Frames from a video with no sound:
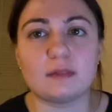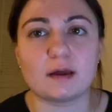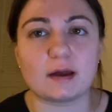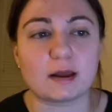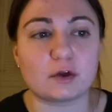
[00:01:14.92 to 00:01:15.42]

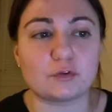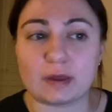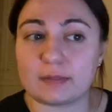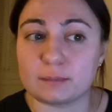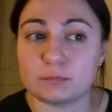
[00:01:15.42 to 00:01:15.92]
I also
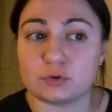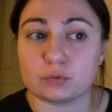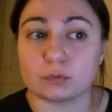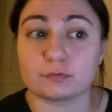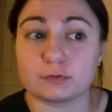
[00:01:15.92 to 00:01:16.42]
had them
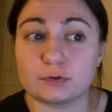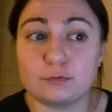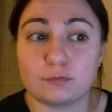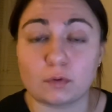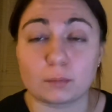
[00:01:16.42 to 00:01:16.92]
do a review
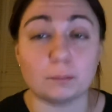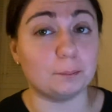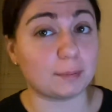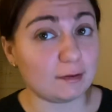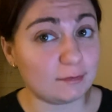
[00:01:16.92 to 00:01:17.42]
form
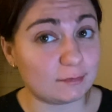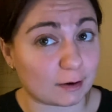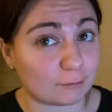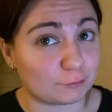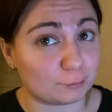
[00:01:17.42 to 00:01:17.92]
based
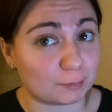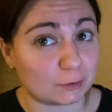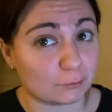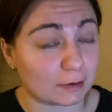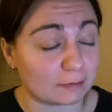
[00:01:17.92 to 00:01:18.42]
off of me
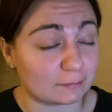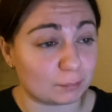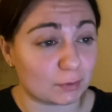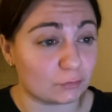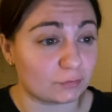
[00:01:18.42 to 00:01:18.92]
grading the
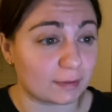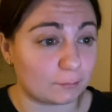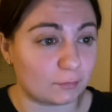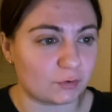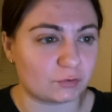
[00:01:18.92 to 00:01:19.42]
post-lab
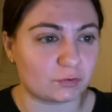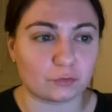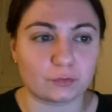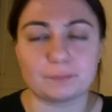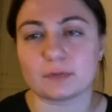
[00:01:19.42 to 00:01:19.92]

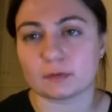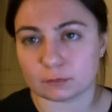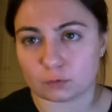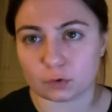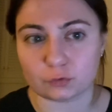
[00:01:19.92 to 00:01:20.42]
questions, and then
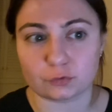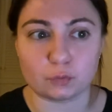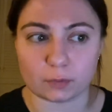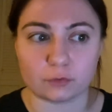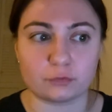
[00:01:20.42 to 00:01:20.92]
of course a
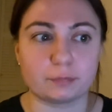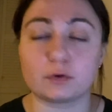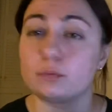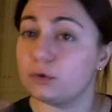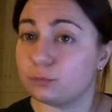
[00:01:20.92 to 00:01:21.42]
quiz. The
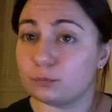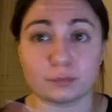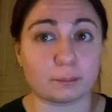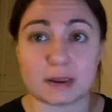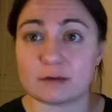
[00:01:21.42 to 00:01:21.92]
quiz was the
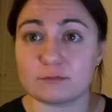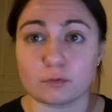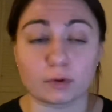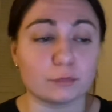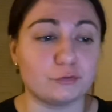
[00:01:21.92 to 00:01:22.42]
main
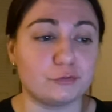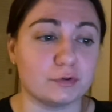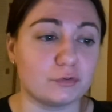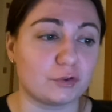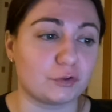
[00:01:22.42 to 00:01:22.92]
form of student
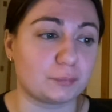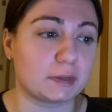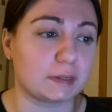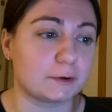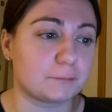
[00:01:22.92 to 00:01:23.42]
assessment
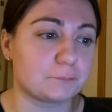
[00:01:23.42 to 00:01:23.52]
here.